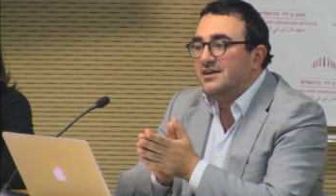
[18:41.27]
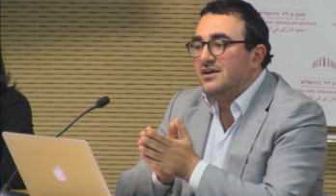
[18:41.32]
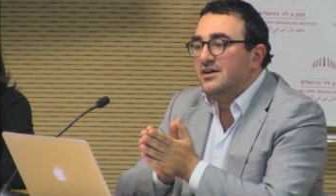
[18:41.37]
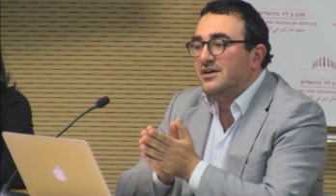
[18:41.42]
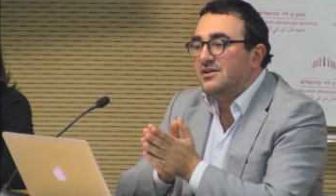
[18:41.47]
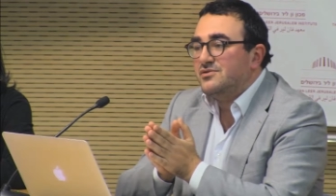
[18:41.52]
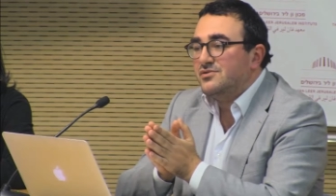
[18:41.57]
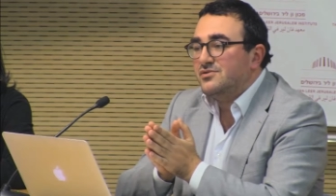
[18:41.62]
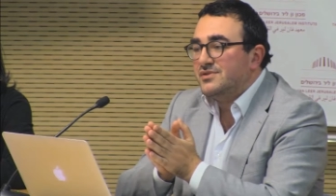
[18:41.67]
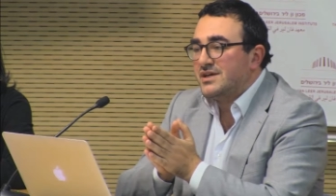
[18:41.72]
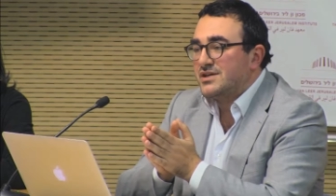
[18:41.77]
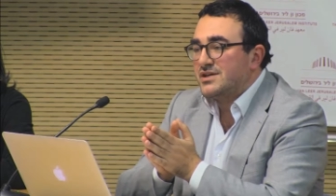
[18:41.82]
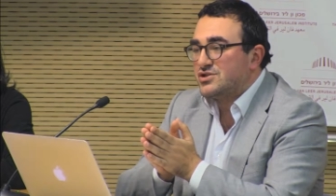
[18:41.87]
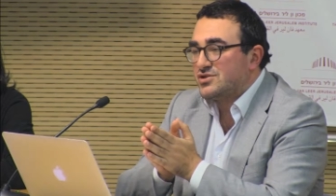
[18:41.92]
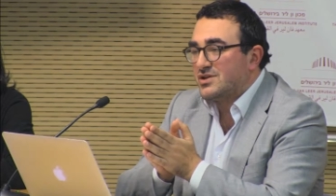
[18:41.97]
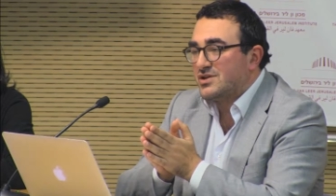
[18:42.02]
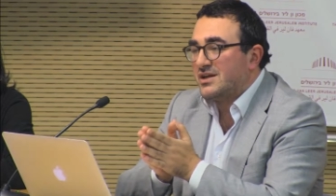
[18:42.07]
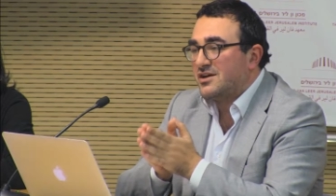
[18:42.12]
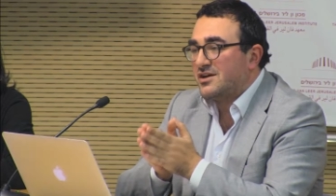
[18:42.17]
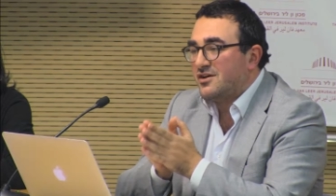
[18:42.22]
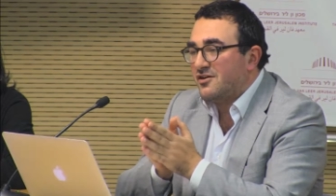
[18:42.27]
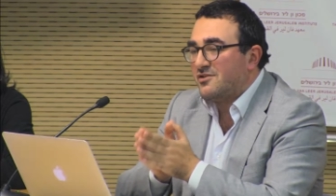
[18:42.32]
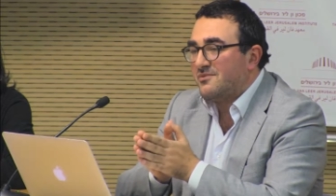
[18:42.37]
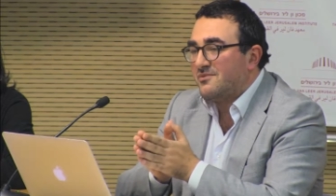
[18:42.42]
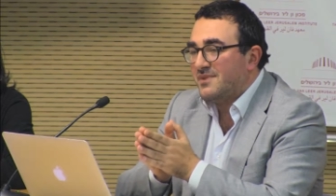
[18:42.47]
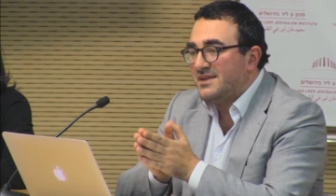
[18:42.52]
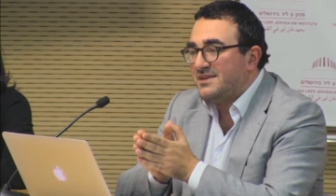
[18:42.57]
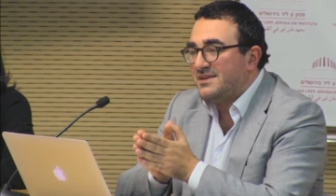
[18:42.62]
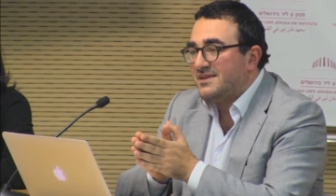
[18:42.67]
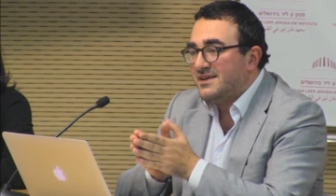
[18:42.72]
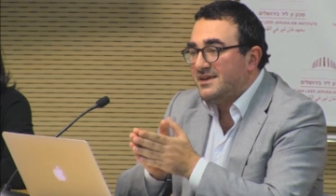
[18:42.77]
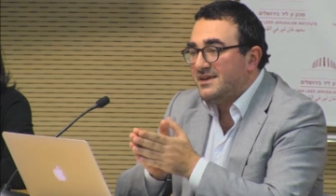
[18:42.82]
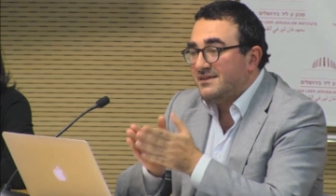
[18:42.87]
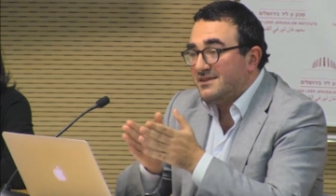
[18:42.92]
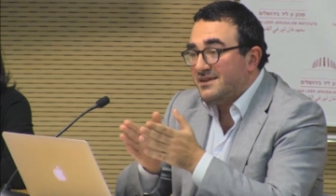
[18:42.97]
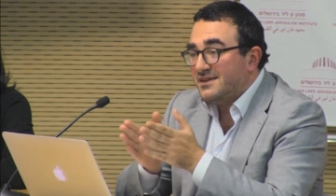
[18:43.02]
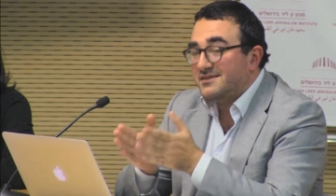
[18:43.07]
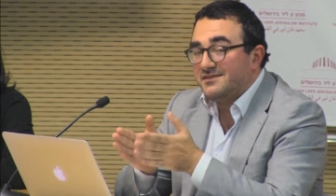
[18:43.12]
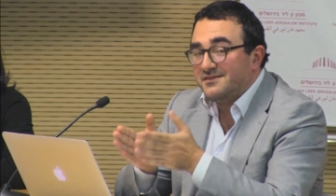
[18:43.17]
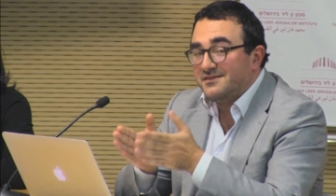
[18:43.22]
to national government
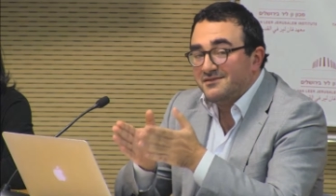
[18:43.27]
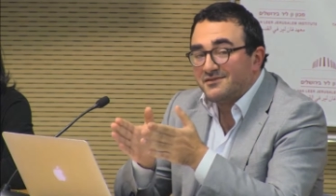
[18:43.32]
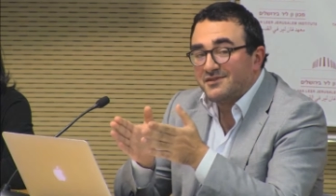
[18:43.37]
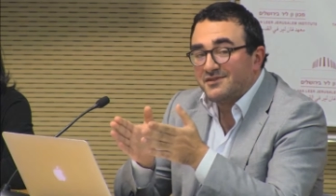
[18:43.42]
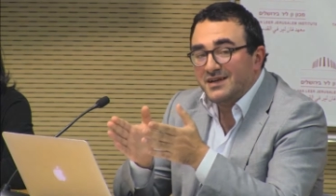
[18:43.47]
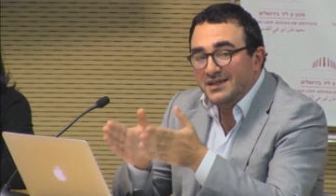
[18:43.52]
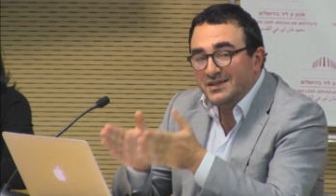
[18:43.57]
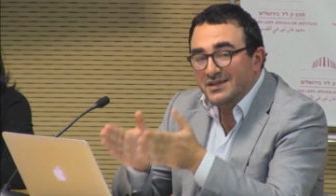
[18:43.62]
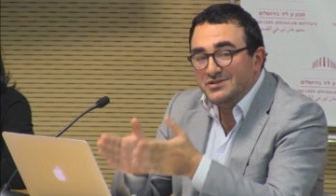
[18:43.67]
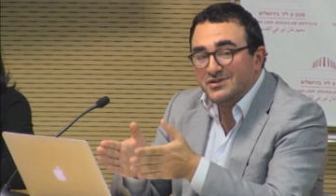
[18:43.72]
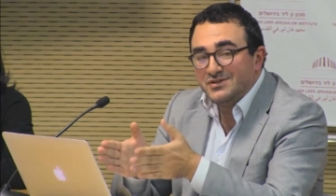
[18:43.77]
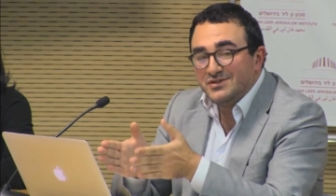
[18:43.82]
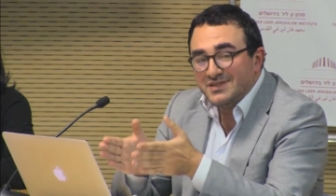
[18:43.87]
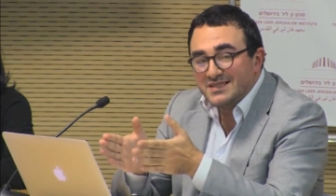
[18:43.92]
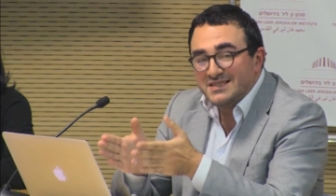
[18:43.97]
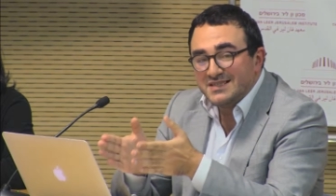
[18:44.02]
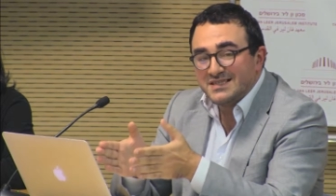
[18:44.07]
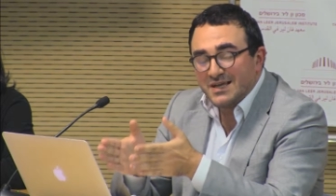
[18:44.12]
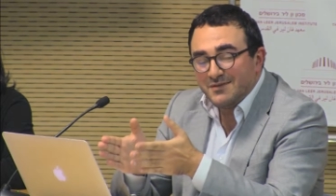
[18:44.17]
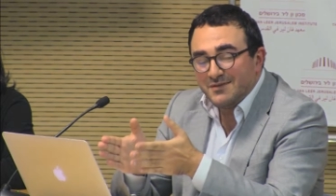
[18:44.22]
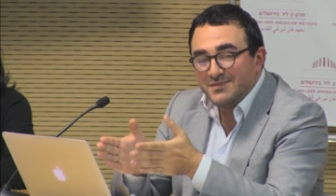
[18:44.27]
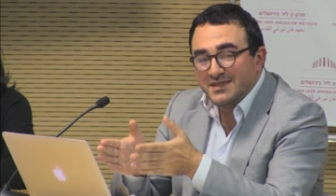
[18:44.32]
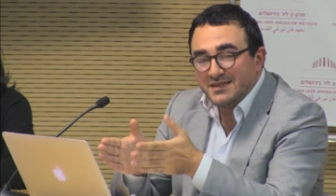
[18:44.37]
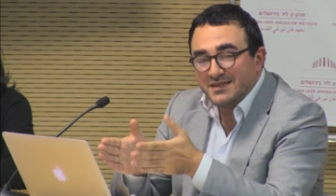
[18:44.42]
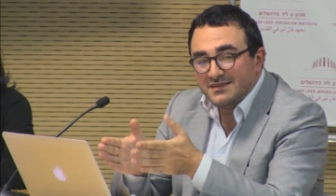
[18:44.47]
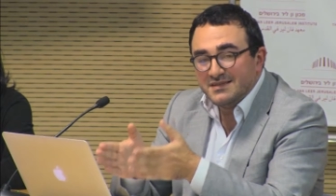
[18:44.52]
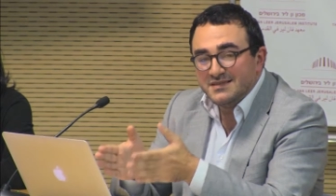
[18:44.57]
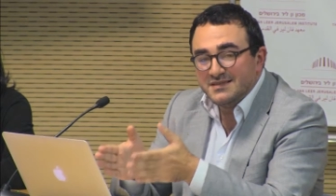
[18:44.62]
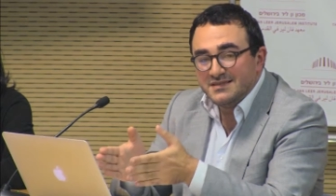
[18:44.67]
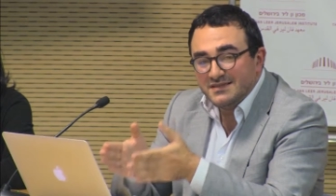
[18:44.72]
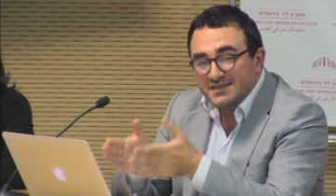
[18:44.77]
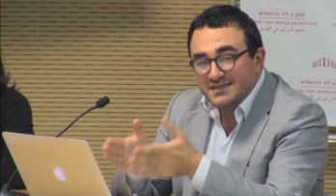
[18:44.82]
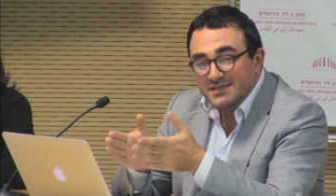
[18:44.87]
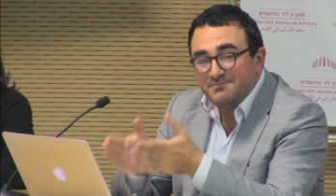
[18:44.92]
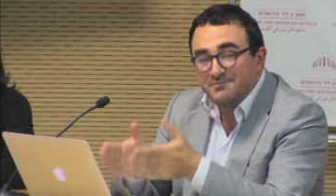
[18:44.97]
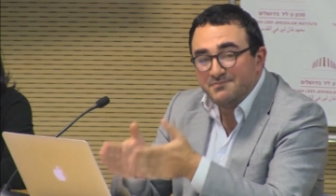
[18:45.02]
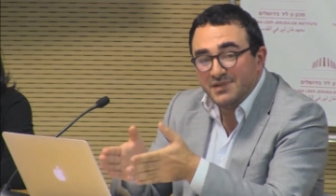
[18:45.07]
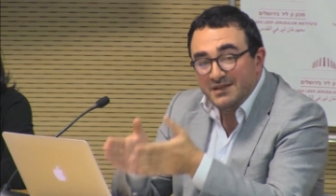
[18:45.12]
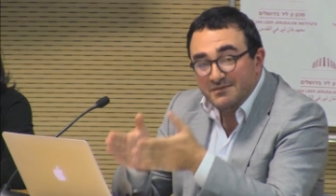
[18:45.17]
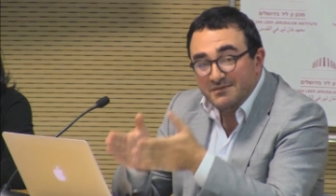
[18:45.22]
that religion is something that is
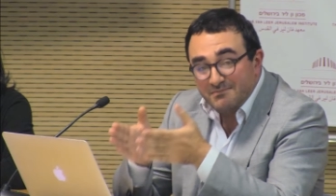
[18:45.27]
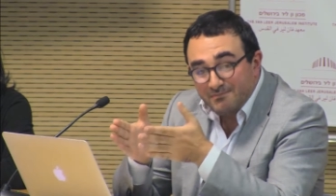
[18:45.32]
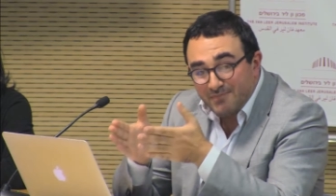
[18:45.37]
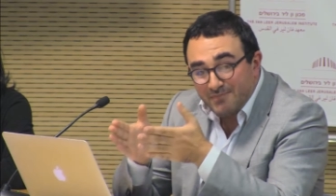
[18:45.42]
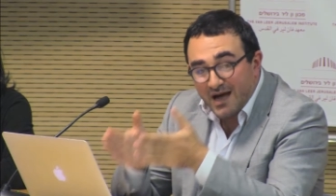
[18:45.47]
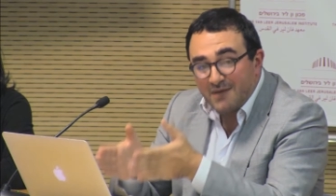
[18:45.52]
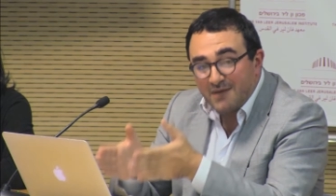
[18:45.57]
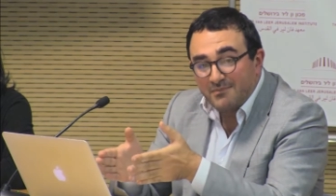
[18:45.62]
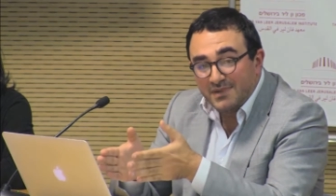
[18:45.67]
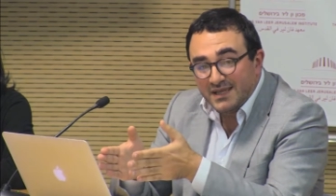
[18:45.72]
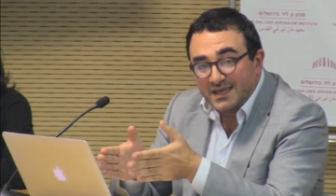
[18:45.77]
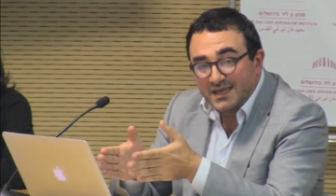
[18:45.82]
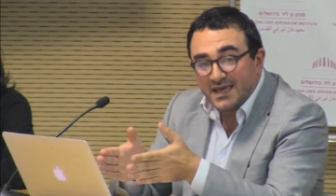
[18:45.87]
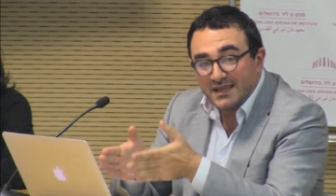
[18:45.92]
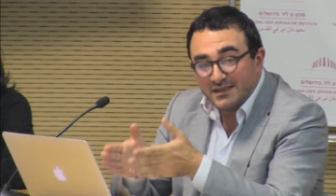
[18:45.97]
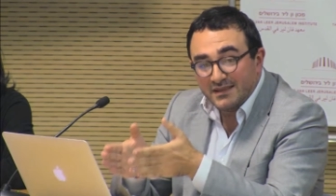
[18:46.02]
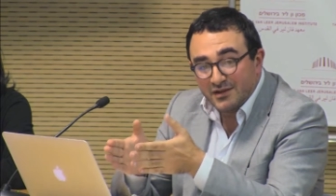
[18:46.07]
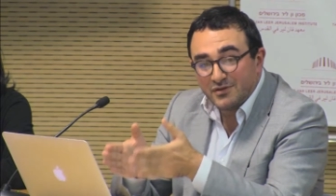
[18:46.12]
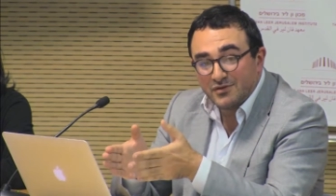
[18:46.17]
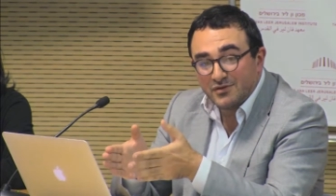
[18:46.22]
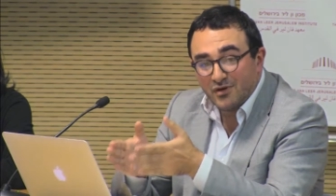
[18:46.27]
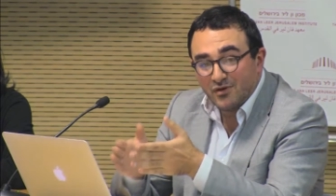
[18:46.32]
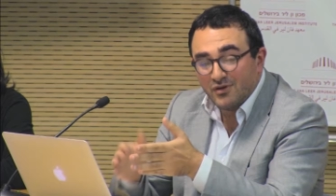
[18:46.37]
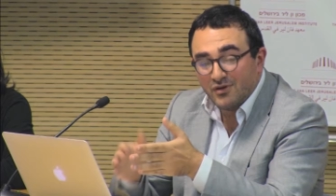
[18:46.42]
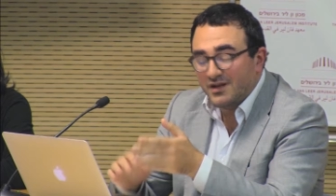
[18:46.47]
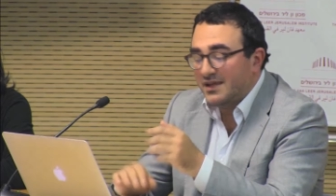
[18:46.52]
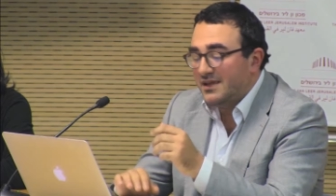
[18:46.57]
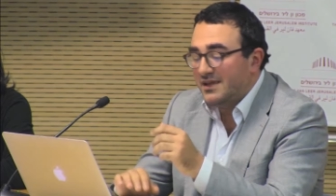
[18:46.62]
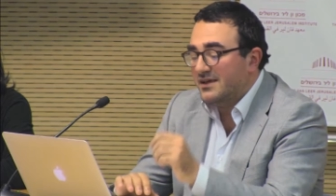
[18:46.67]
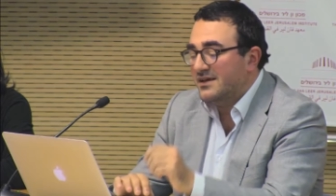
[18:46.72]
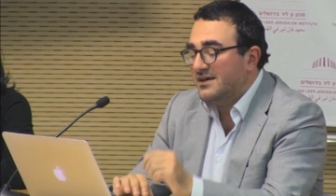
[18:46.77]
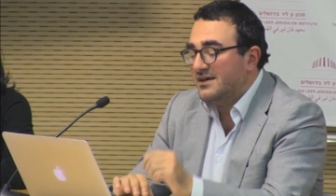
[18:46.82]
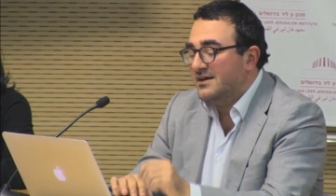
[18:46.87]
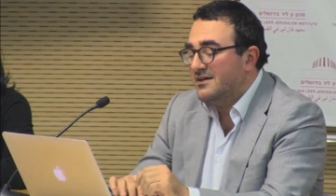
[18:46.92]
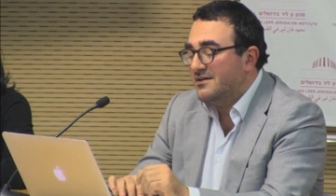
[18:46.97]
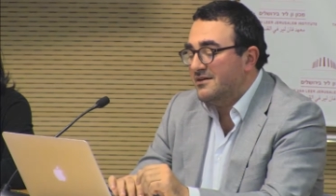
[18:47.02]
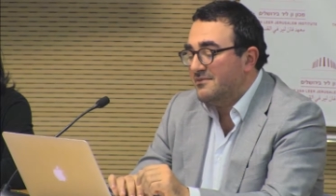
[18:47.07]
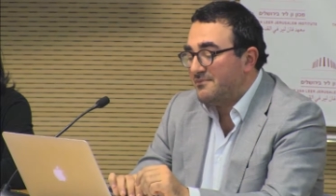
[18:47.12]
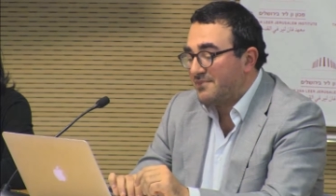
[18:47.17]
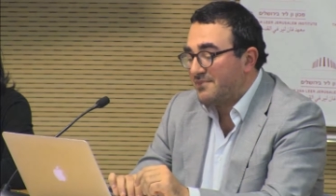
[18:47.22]
deeply public and not only
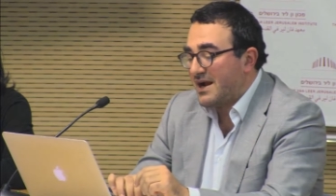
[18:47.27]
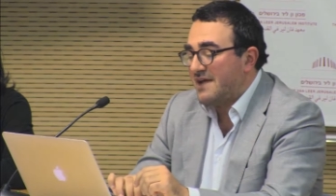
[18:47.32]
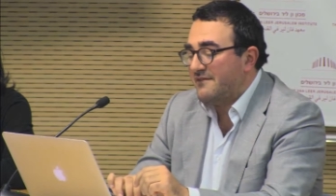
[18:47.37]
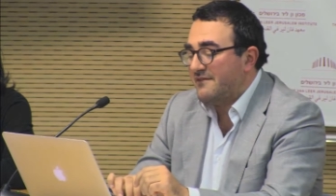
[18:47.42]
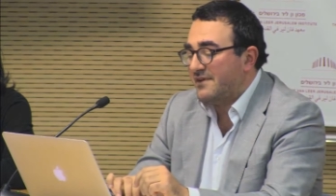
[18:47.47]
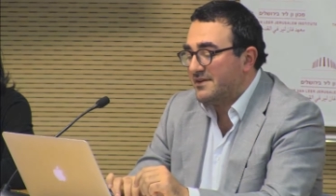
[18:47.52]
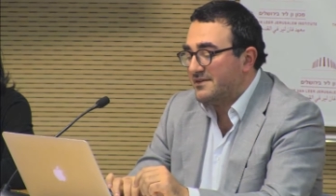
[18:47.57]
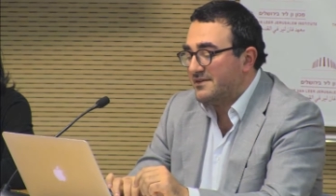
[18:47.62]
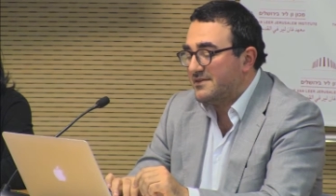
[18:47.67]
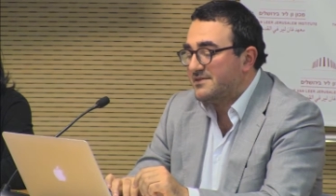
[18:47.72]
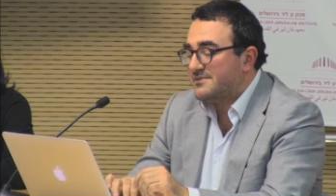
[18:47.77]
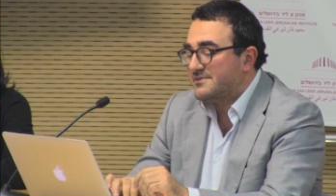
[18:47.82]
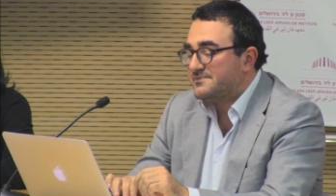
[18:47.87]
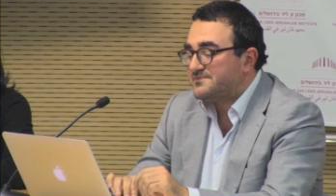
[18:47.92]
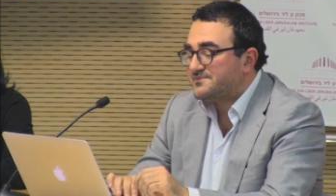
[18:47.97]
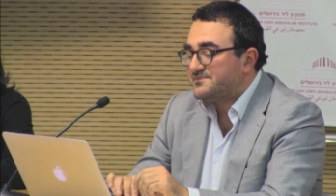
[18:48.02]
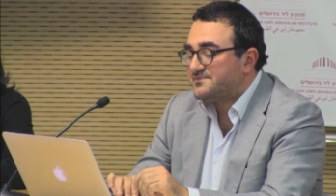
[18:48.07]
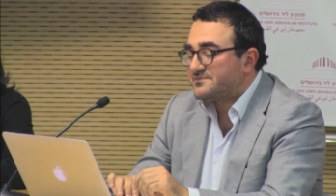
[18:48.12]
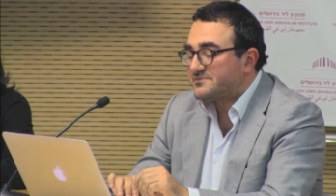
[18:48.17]
private.